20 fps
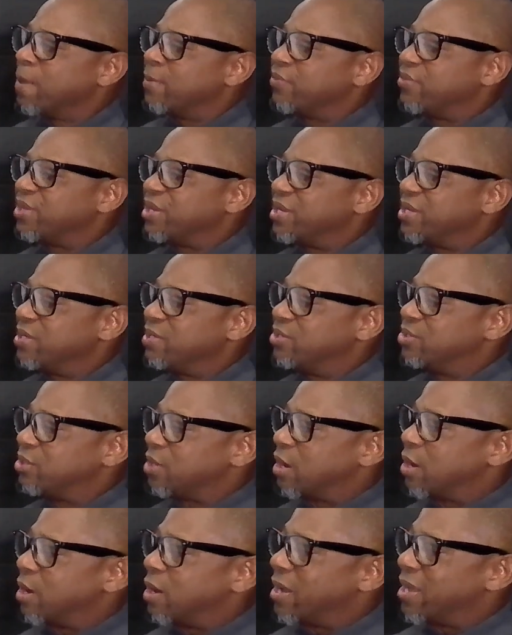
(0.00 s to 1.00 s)
these
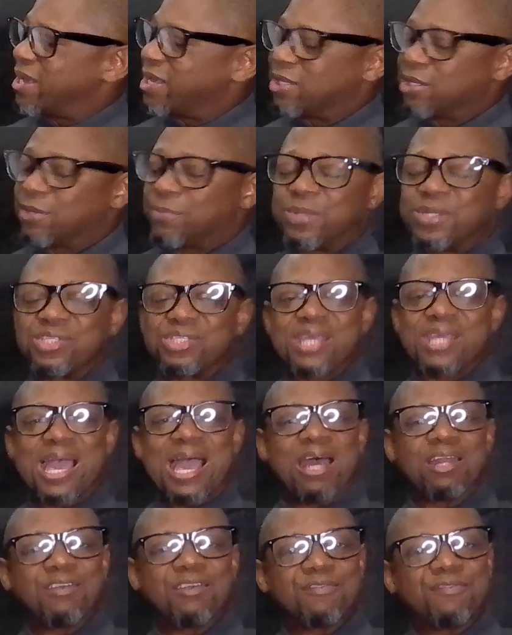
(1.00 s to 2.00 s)
elements
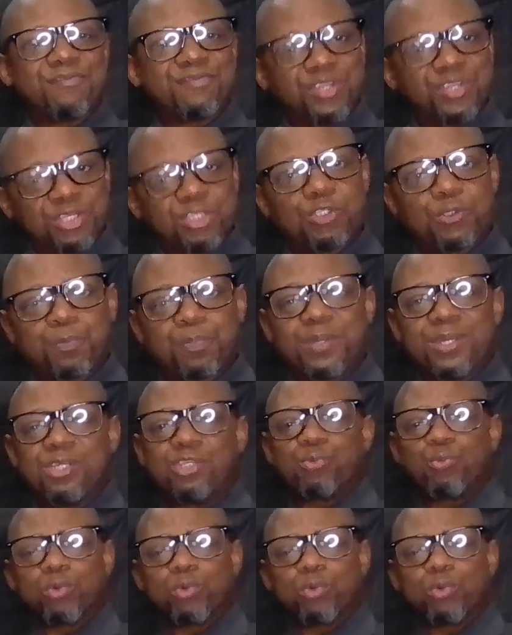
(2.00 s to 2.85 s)
out of this speech.